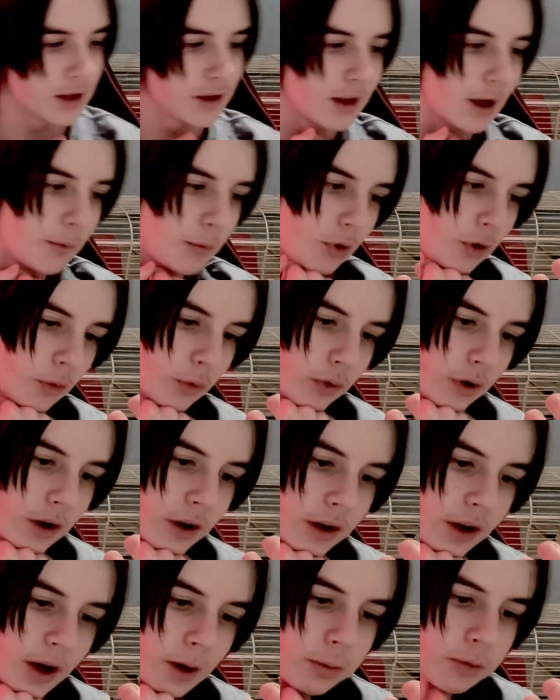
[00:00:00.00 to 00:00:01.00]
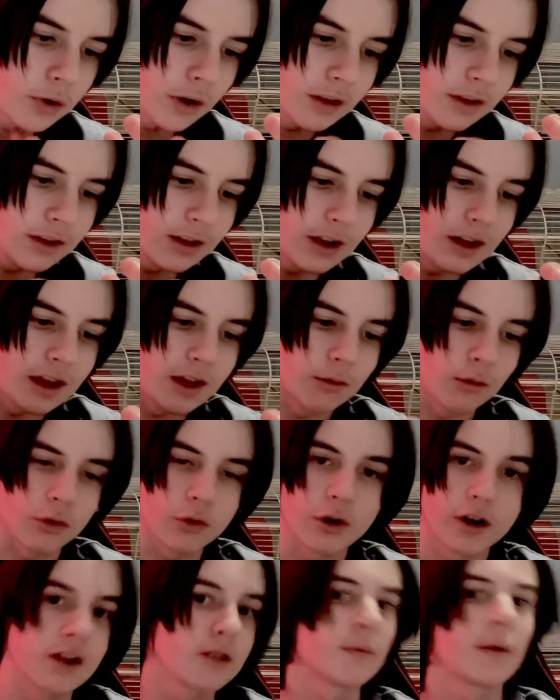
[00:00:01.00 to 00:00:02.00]
10.1 upgrade CD
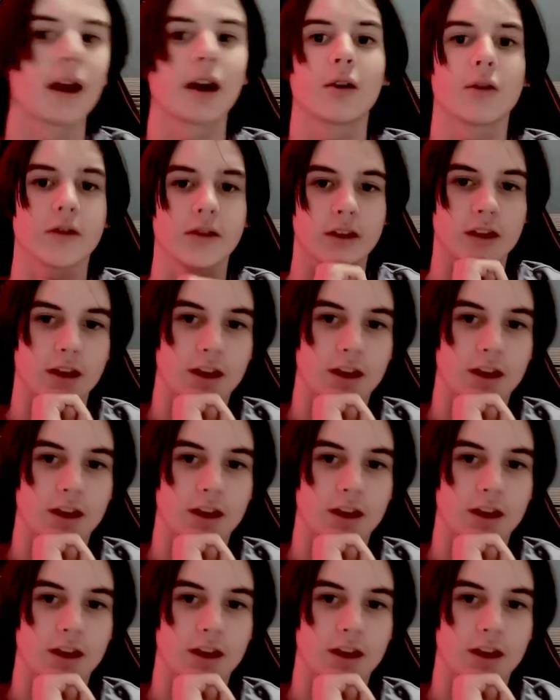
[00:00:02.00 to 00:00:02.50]
requires macOS